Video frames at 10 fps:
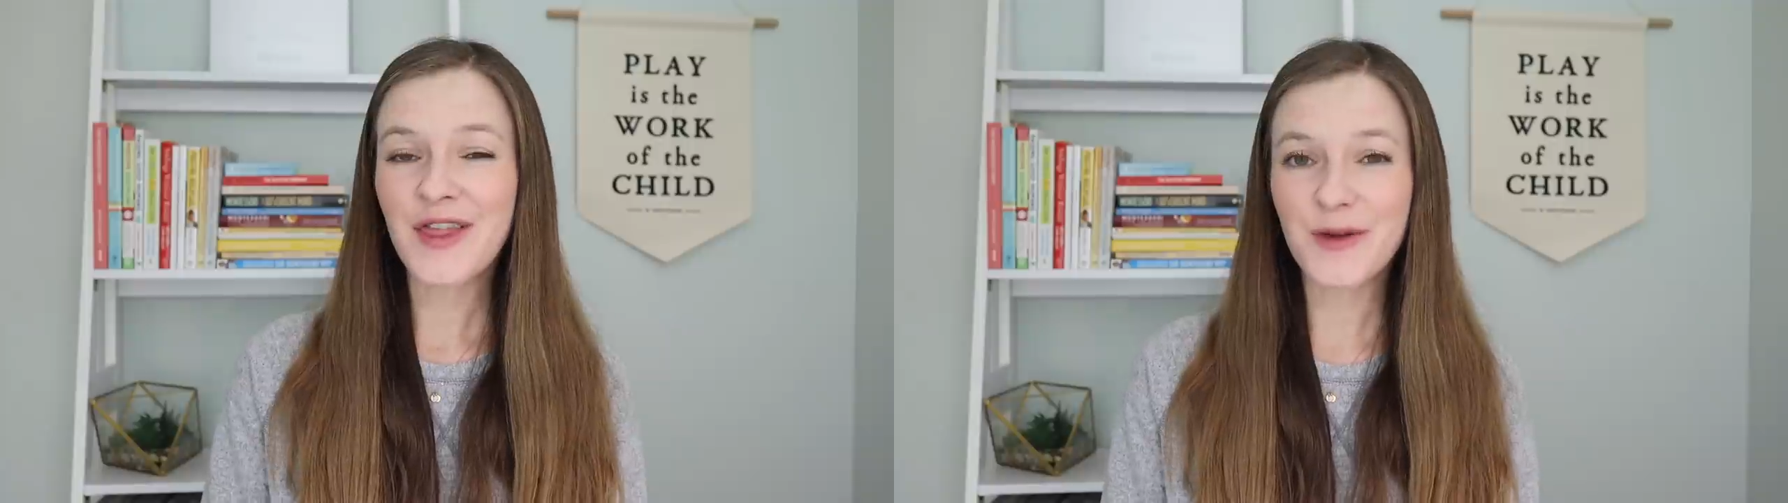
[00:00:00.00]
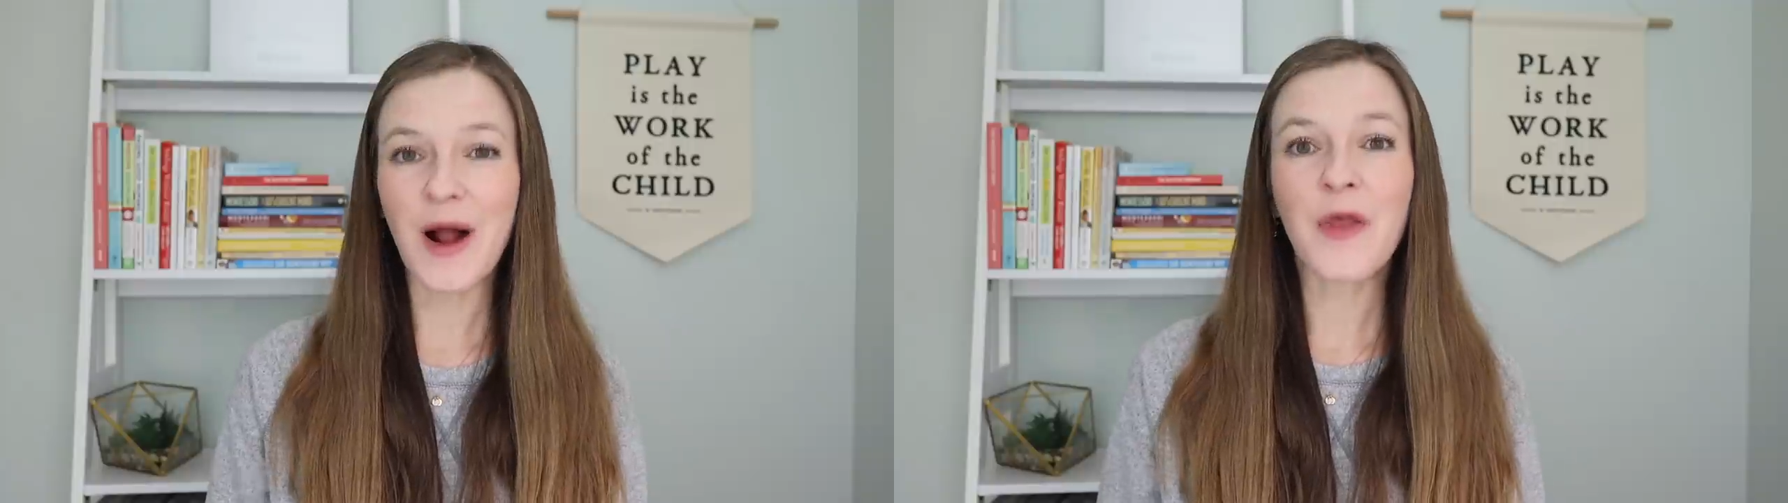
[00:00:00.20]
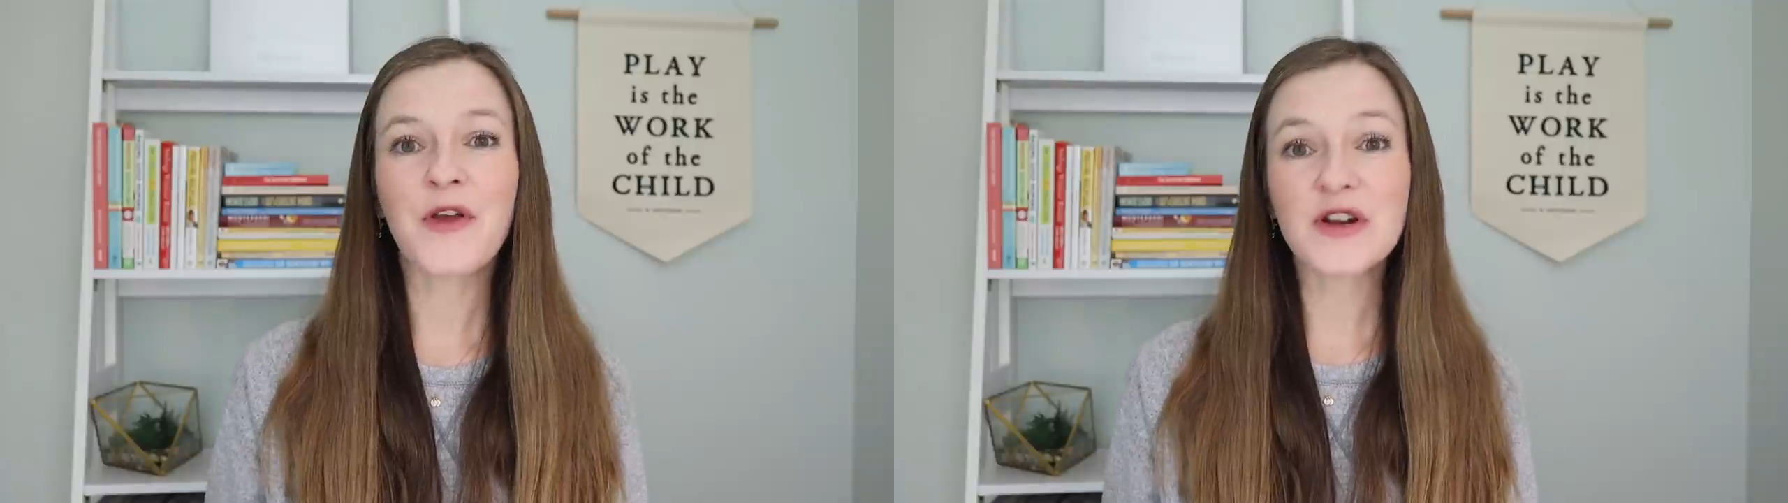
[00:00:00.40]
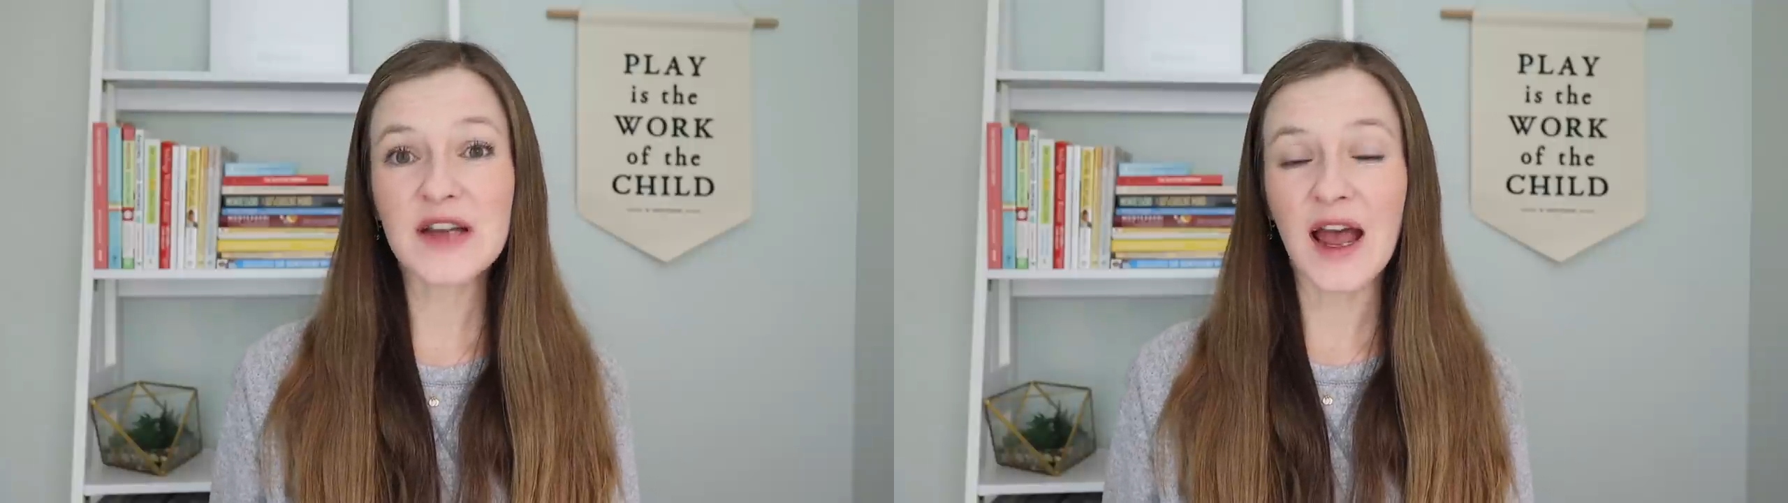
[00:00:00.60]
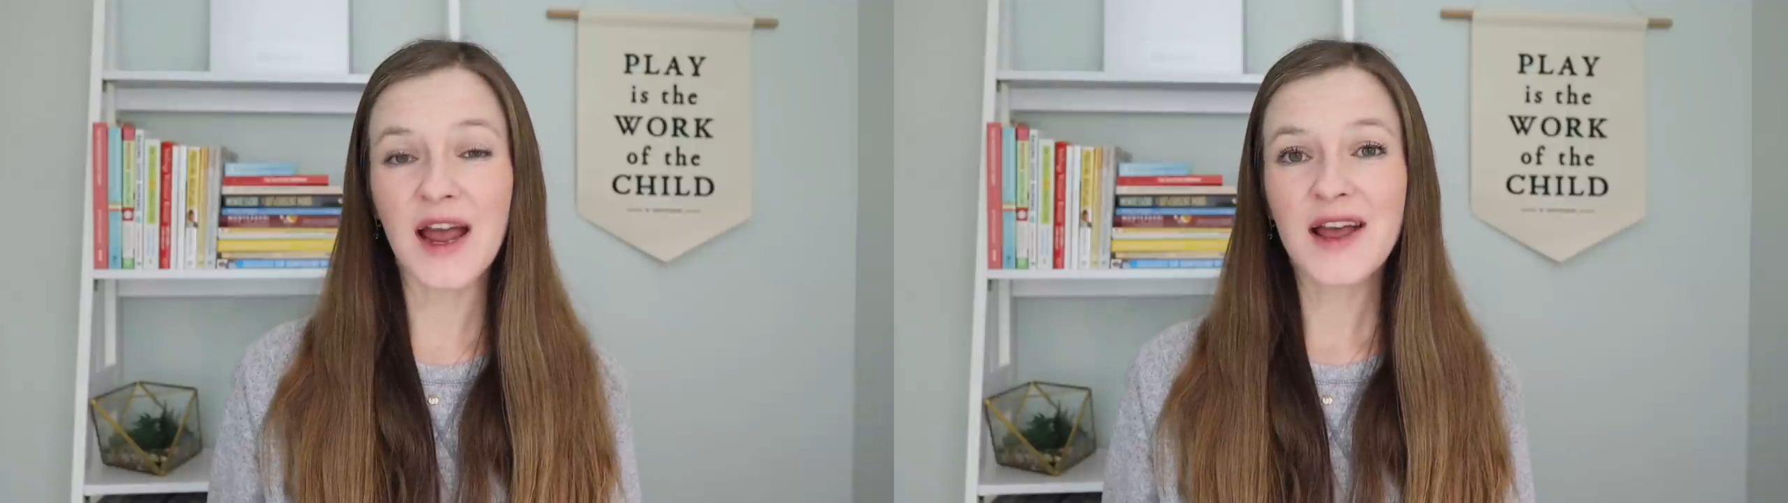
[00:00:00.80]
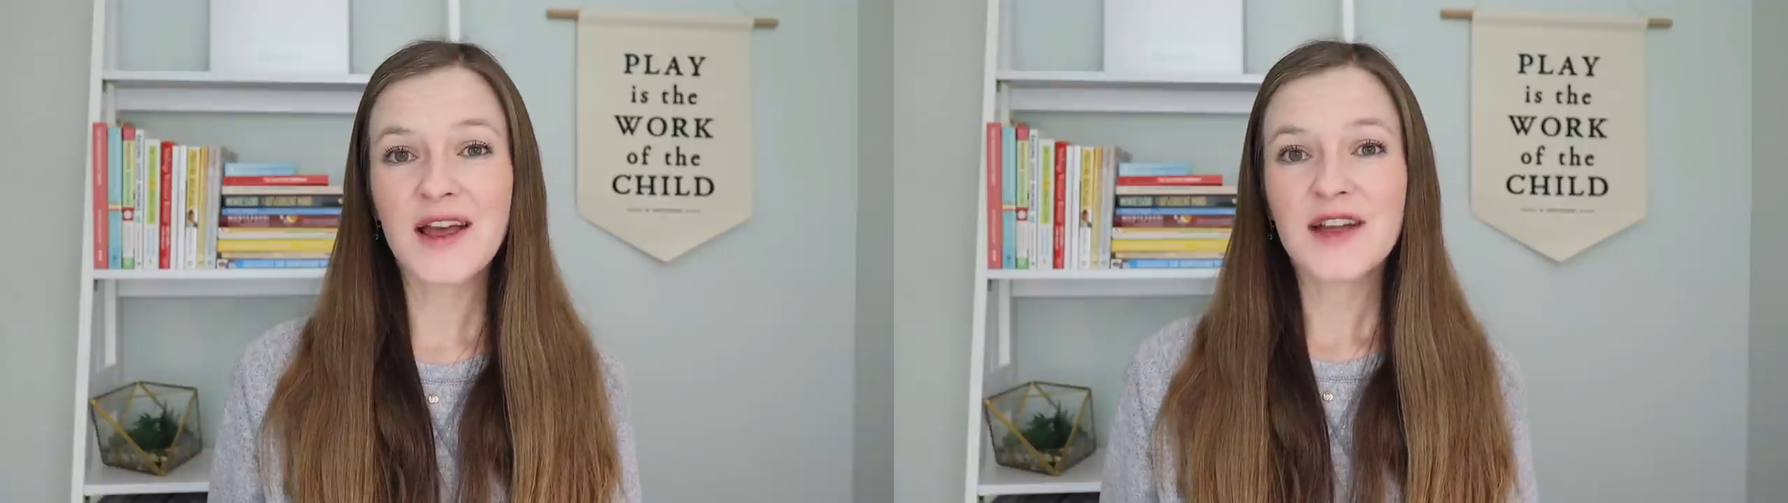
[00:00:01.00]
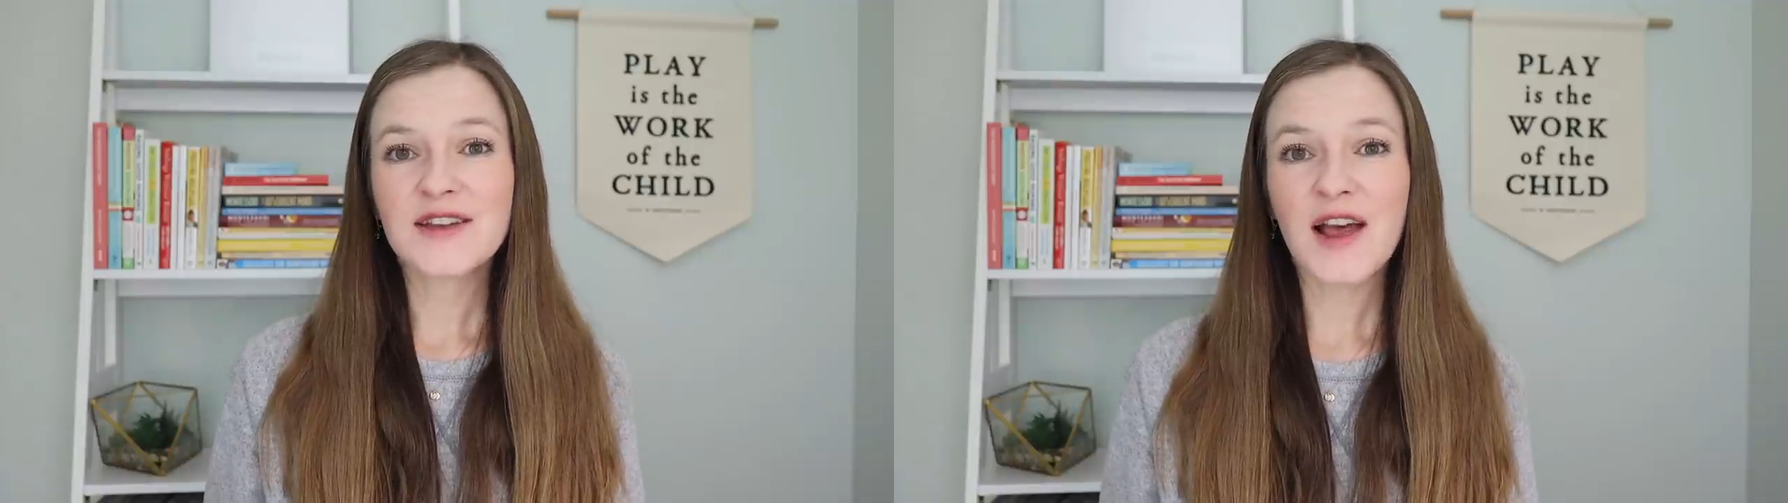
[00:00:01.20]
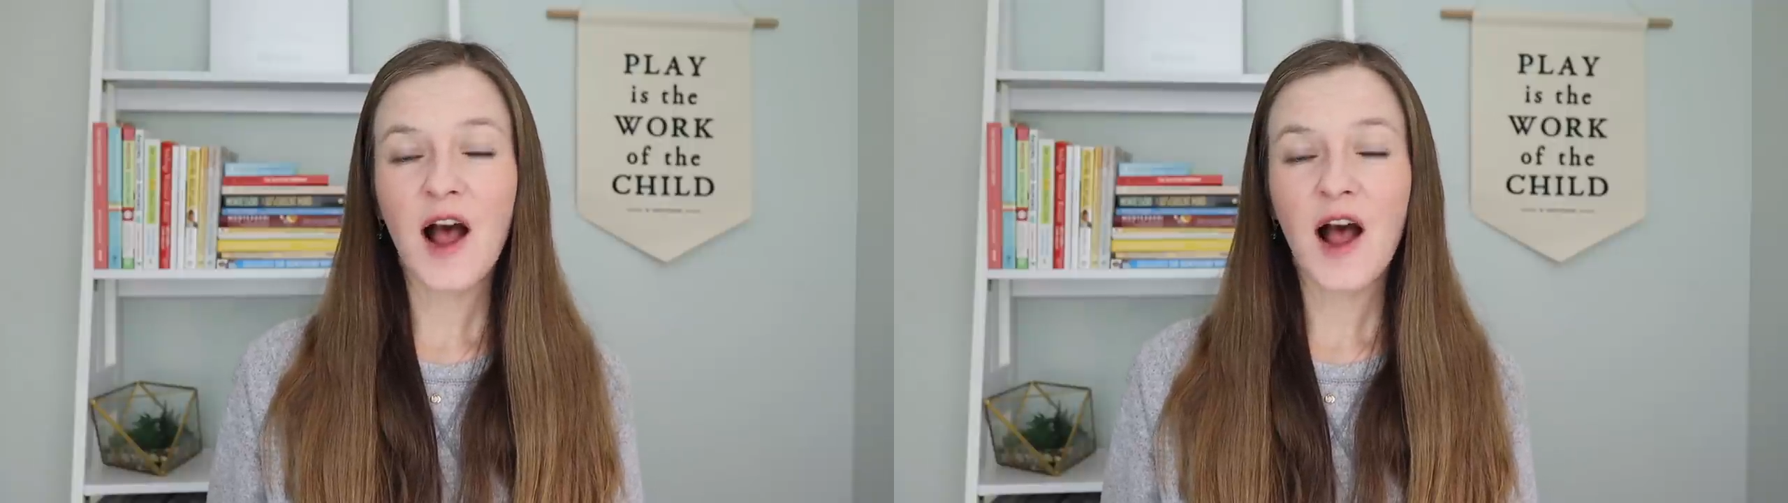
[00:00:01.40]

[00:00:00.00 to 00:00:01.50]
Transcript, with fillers: throughout their day to